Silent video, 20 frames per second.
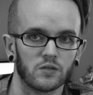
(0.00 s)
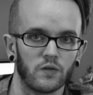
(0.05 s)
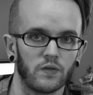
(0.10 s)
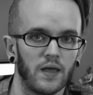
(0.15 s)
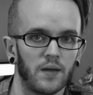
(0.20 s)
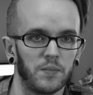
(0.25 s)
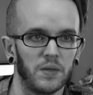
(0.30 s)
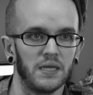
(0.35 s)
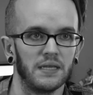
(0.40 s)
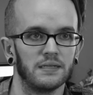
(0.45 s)
So
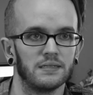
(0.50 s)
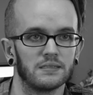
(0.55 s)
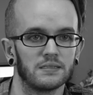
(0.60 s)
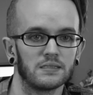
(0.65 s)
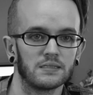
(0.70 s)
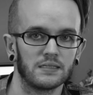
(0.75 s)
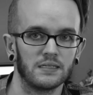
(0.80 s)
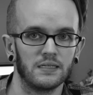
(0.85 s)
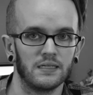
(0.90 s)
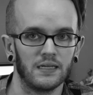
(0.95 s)
that
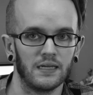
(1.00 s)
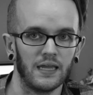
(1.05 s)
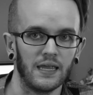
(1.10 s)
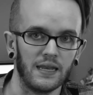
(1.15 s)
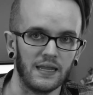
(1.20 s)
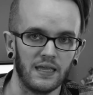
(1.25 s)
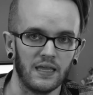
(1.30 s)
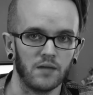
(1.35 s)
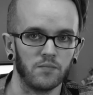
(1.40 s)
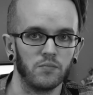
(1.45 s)
means
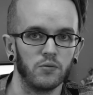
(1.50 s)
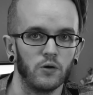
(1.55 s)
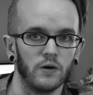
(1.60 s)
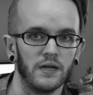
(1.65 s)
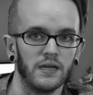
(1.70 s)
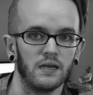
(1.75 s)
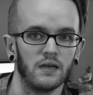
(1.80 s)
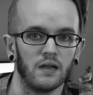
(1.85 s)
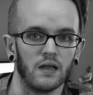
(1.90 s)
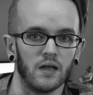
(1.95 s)
getting
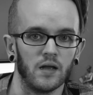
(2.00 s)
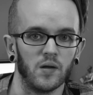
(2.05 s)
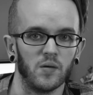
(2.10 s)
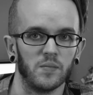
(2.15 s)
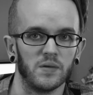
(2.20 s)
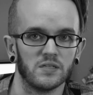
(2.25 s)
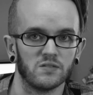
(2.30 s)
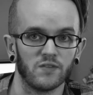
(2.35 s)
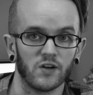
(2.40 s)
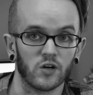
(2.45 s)
input
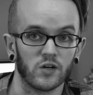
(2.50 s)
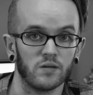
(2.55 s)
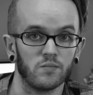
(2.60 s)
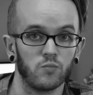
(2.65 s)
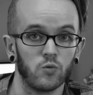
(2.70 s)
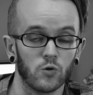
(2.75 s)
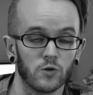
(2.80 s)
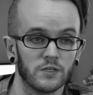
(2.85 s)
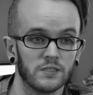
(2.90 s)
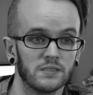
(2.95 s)
is very
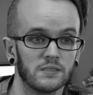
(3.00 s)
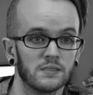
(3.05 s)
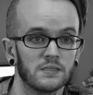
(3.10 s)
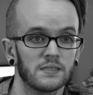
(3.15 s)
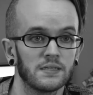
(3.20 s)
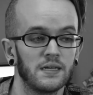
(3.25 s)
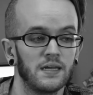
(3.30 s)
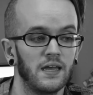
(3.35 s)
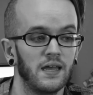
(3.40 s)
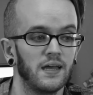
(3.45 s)
important.
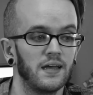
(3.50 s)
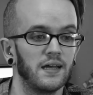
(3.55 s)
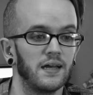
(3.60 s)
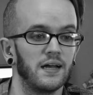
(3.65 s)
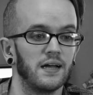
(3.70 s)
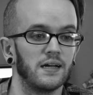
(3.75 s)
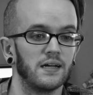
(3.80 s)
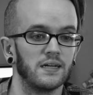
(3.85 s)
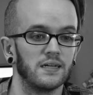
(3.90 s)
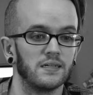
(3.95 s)

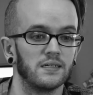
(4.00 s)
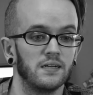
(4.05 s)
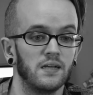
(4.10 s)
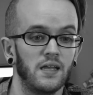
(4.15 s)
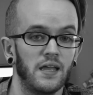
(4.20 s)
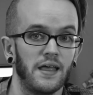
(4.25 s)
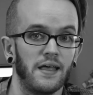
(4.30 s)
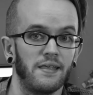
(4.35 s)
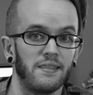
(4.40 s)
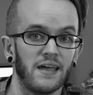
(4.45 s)

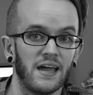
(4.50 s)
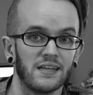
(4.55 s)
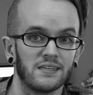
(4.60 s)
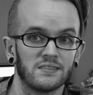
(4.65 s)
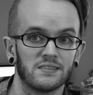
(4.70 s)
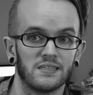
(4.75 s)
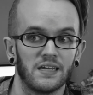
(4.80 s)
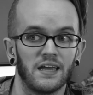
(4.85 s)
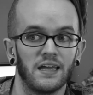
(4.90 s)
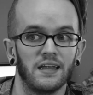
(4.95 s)
That
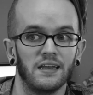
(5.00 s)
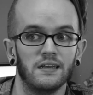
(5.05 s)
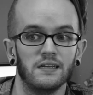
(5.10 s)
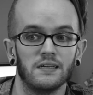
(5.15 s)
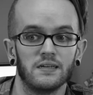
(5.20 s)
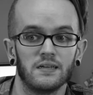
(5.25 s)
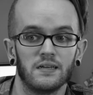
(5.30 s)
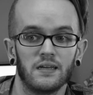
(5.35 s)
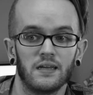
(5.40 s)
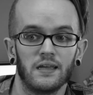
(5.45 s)
said,
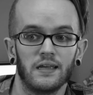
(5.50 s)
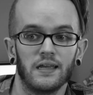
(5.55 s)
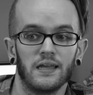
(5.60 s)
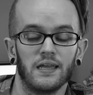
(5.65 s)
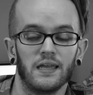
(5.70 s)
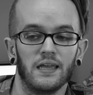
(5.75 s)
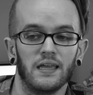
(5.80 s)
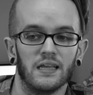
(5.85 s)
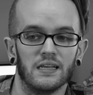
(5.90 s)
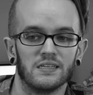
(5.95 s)

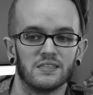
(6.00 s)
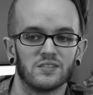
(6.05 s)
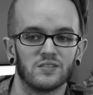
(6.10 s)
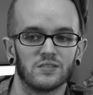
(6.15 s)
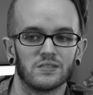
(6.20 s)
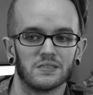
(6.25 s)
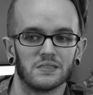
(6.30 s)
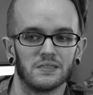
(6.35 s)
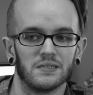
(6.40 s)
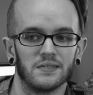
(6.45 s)

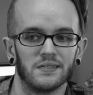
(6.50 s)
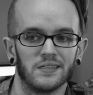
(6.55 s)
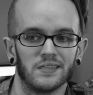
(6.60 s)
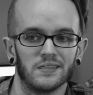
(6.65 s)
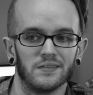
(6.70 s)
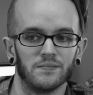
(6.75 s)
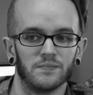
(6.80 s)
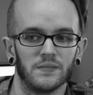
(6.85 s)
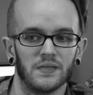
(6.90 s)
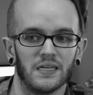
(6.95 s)

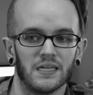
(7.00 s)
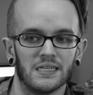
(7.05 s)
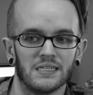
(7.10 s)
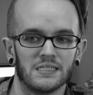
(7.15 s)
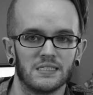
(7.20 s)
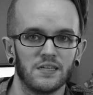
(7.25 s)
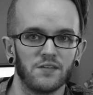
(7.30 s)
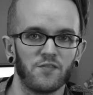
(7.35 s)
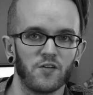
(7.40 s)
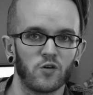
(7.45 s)
it's
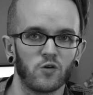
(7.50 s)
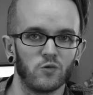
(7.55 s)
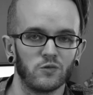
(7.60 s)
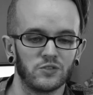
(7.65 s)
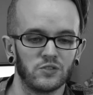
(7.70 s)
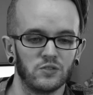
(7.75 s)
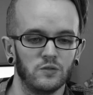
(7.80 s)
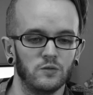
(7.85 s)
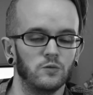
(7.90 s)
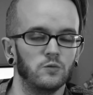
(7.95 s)
difficult
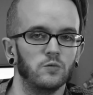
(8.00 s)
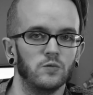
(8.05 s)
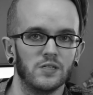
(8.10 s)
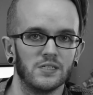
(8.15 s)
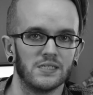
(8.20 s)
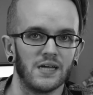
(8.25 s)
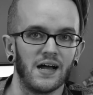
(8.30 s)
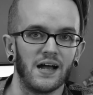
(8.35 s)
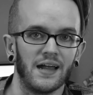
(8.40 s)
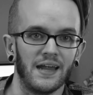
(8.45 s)
to
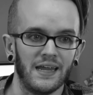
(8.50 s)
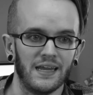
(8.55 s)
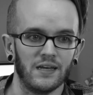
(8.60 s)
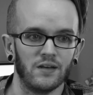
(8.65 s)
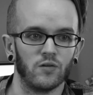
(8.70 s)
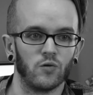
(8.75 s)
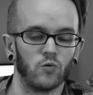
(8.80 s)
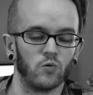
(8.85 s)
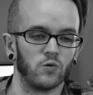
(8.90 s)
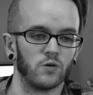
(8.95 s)

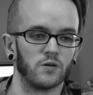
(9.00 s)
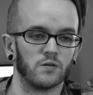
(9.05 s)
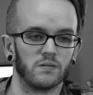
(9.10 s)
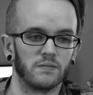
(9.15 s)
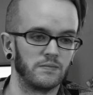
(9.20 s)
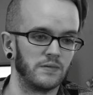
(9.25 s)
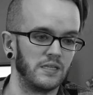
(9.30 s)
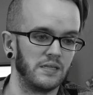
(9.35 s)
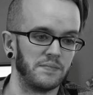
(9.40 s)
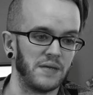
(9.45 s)
design or
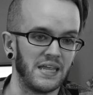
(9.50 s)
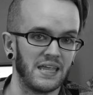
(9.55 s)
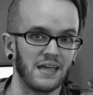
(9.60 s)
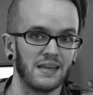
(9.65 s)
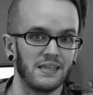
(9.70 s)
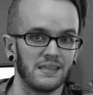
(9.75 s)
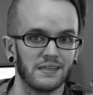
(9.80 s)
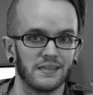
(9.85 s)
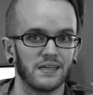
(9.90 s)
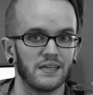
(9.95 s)
really make
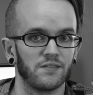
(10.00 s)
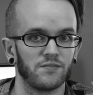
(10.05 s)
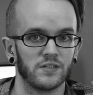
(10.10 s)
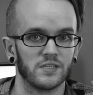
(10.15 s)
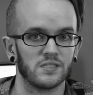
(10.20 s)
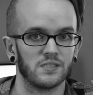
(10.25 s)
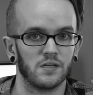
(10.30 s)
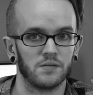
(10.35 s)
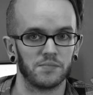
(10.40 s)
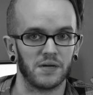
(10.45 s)
anything if
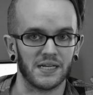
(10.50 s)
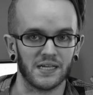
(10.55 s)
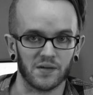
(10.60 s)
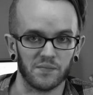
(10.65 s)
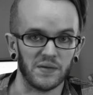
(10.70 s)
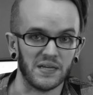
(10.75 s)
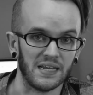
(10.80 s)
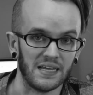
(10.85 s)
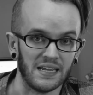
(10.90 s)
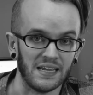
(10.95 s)
it's done by
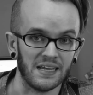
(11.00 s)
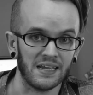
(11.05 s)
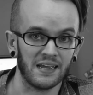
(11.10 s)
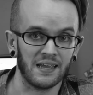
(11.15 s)
committee,